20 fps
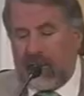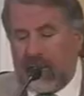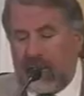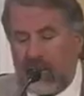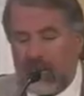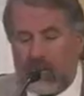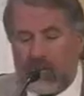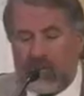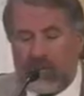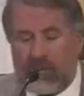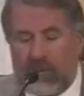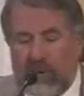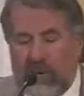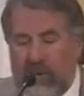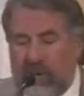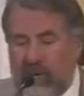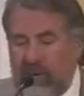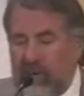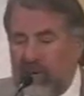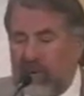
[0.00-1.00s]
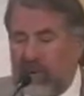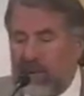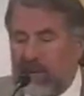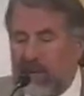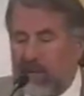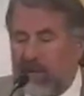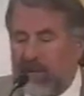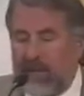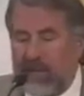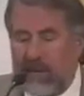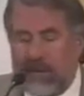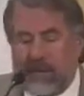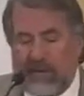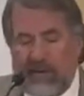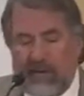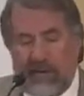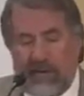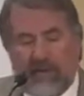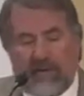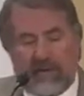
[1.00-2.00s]
ruined forest because of an
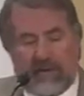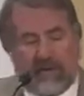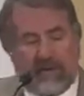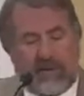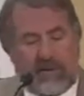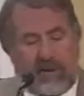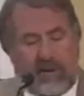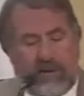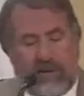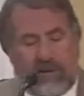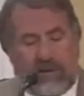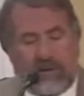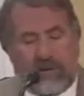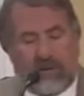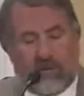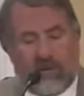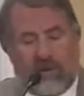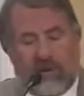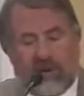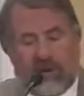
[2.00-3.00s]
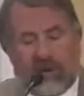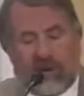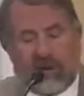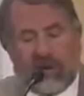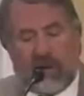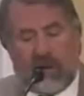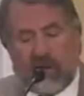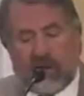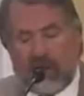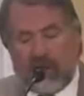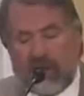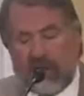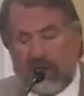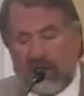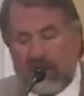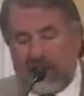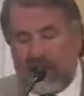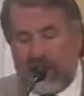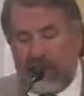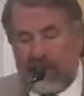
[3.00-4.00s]
unnecessary risk caused by
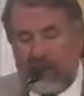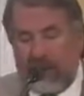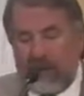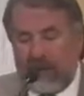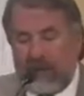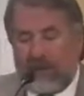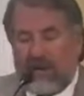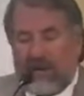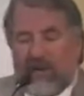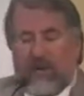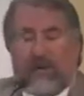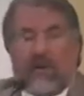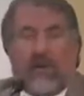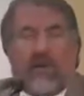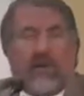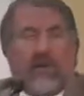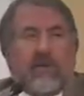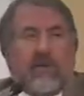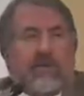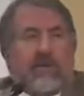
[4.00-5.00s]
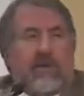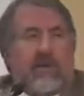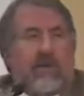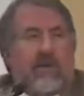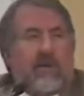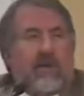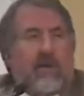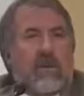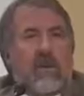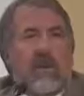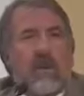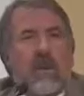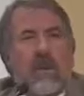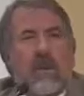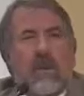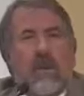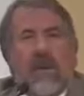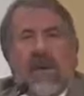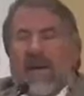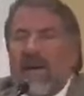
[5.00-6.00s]
the inability to
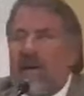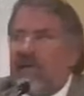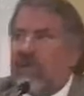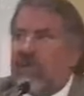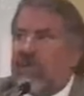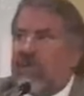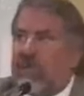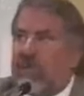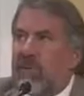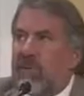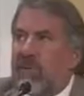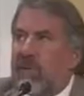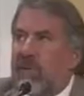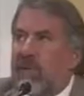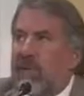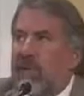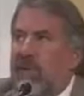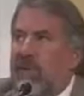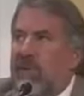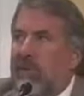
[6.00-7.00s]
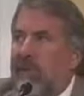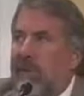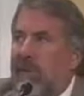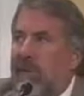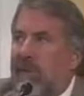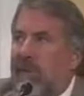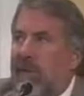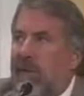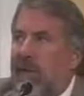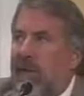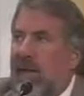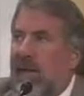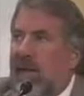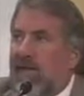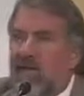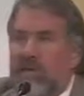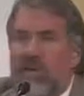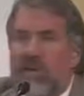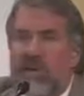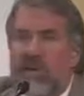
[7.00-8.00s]
manage a tree that would be a
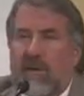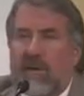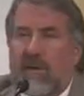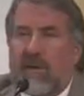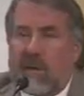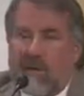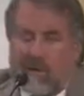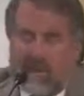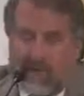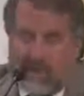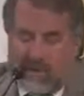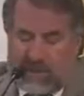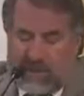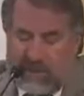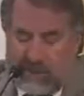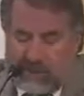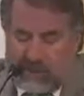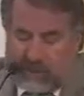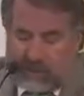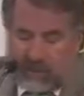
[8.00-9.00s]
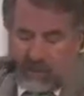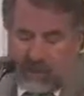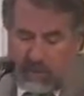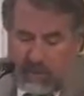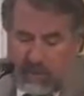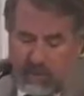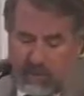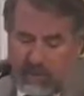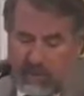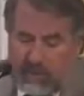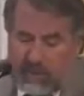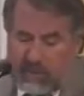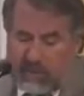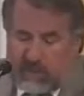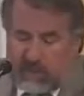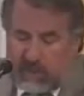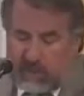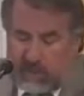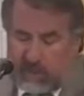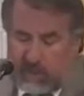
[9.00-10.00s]
hazard and an obvious hazard.
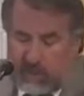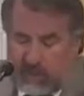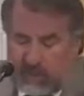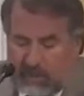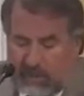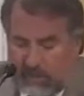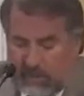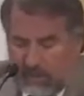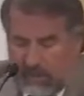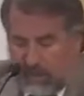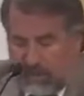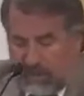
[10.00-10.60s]
Utilities know this.